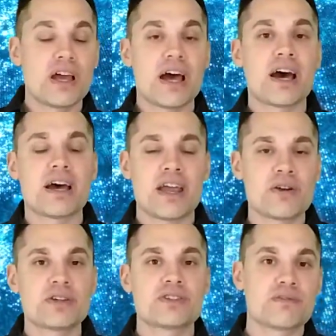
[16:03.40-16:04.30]
uh,
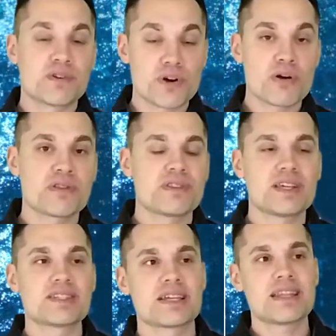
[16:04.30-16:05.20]
areas of growth and
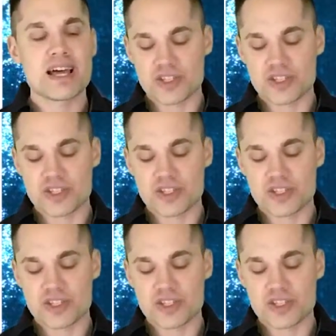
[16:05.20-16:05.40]
things like that.